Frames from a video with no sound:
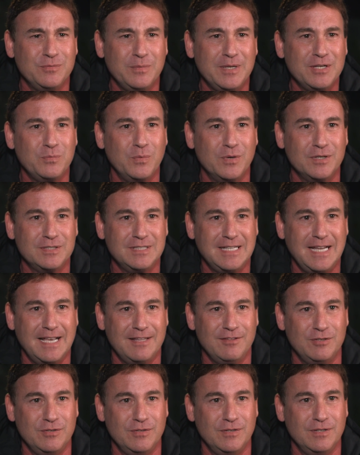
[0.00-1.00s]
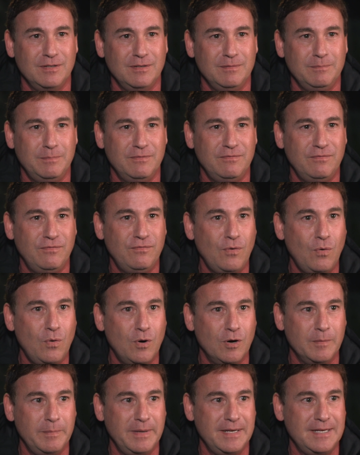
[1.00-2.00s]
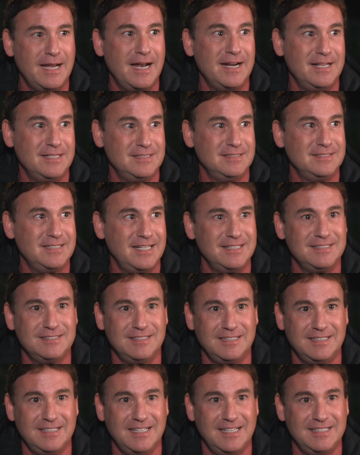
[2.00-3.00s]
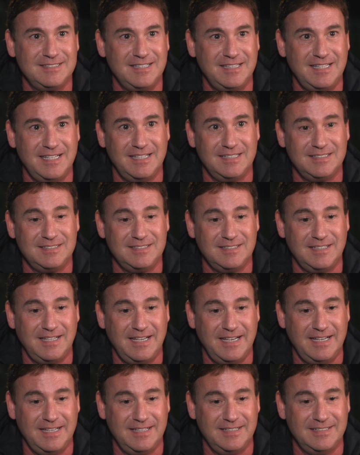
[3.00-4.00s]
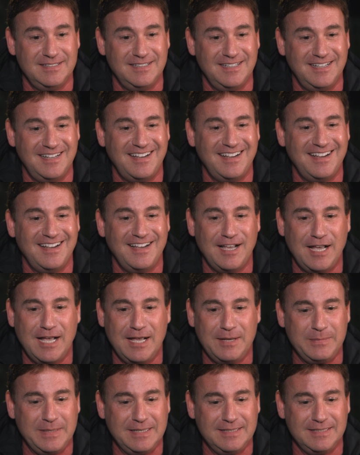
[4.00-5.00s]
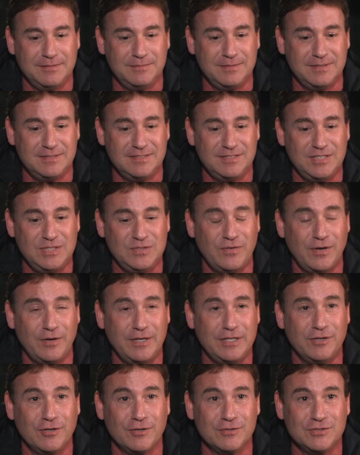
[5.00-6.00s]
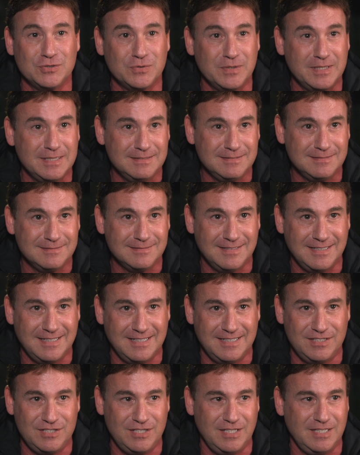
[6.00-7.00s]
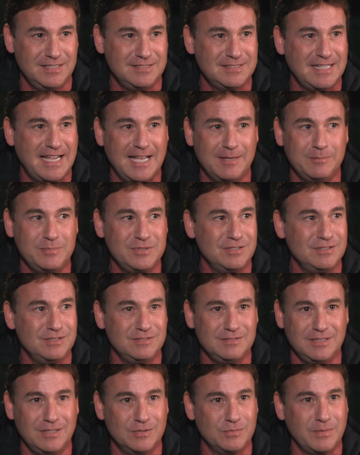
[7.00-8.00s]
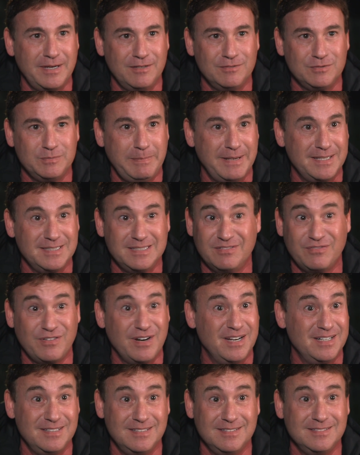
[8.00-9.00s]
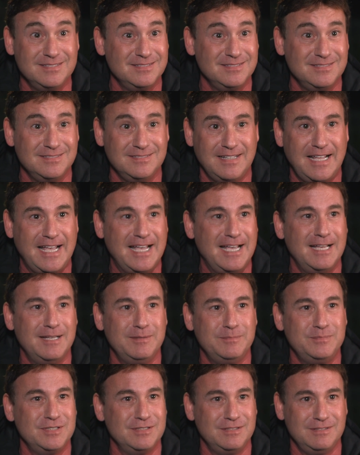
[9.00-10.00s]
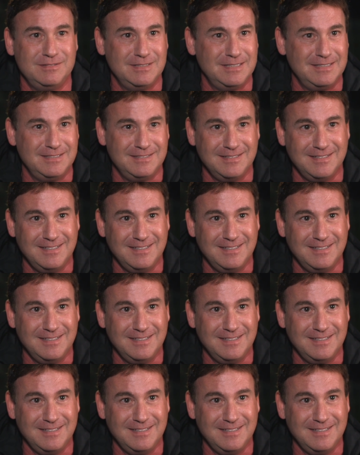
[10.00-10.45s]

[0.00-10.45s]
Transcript: And we had worked together before, but not as intensely as this. And I mean, it was, she's very nurturing, and she is absolutely the writer's best friend. Absolutely.